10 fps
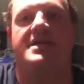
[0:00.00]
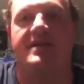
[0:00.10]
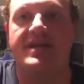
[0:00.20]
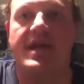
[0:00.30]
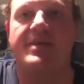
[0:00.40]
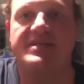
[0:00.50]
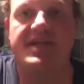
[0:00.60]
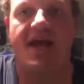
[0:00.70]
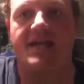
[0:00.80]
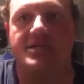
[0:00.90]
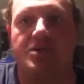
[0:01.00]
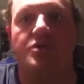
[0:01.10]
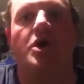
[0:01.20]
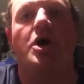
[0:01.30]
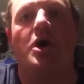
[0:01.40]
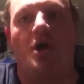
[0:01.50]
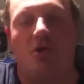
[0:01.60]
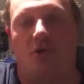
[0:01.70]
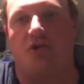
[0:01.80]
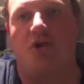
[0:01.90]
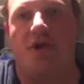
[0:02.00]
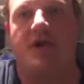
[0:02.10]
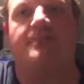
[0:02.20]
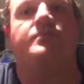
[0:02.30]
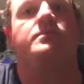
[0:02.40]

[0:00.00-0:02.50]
anytime they send aid to North Korea,